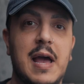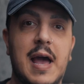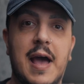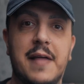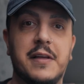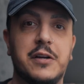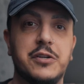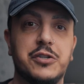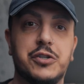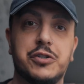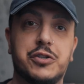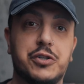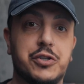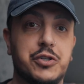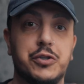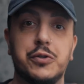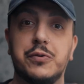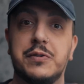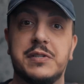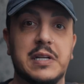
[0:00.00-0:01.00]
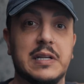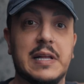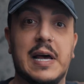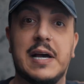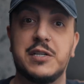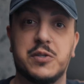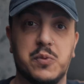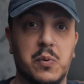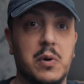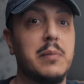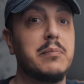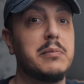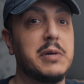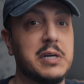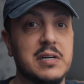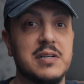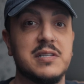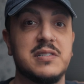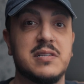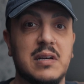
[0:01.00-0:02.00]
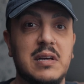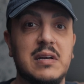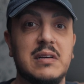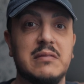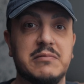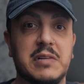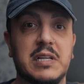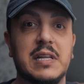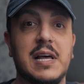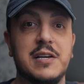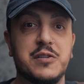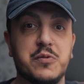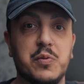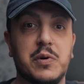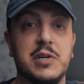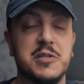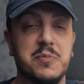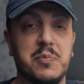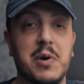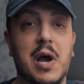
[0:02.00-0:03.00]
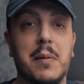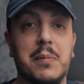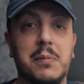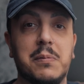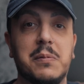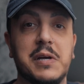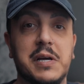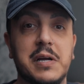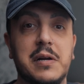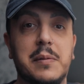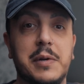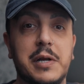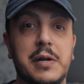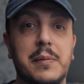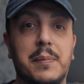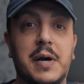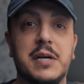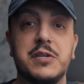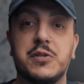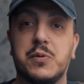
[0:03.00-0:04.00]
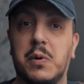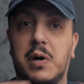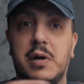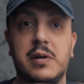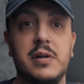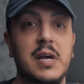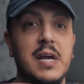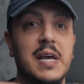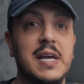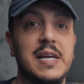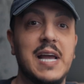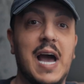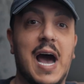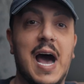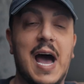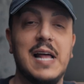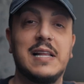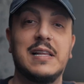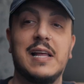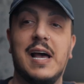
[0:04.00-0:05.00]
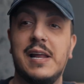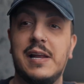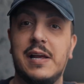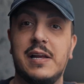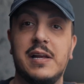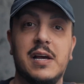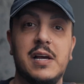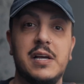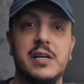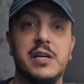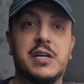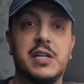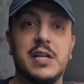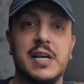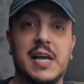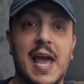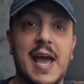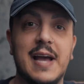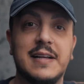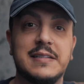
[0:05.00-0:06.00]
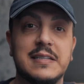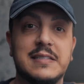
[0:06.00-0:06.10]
and then just choose the last one because the last one is probably gonna be the best one. You highlight it, you click add to